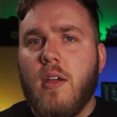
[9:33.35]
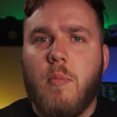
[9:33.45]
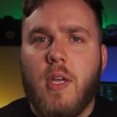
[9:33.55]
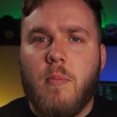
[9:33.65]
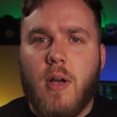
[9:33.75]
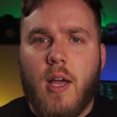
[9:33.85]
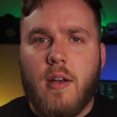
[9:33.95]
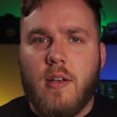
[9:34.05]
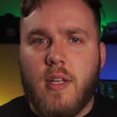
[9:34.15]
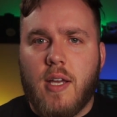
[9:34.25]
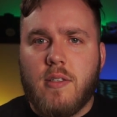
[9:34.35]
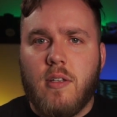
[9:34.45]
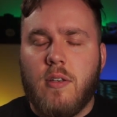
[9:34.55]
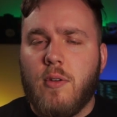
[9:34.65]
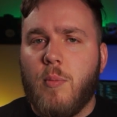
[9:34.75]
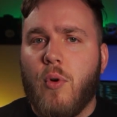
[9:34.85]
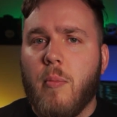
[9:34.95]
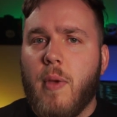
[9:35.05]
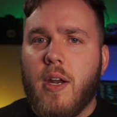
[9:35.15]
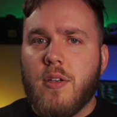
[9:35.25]
being behind a desk and doing more
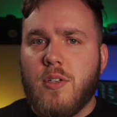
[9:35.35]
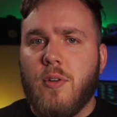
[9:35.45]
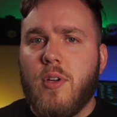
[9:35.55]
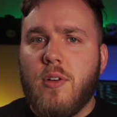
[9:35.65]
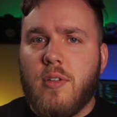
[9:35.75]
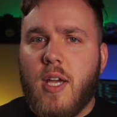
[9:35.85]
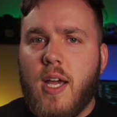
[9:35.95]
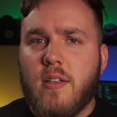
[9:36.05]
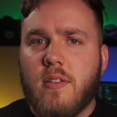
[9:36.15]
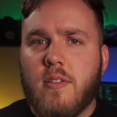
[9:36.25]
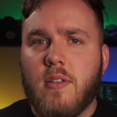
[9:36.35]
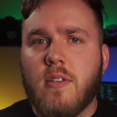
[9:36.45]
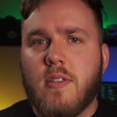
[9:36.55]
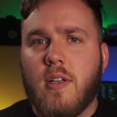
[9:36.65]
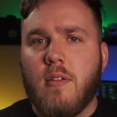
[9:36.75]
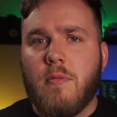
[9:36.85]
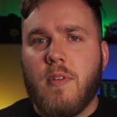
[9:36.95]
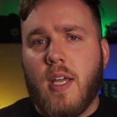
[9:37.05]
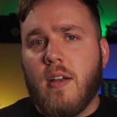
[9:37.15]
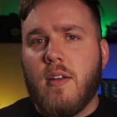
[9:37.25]
managerial tasks instead of
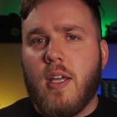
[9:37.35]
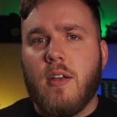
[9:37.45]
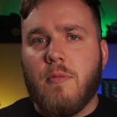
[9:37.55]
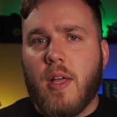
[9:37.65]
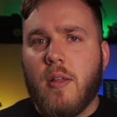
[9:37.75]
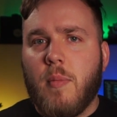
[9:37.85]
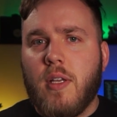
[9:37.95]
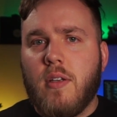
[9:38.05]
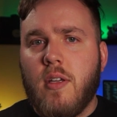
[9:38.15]
day-to-day development,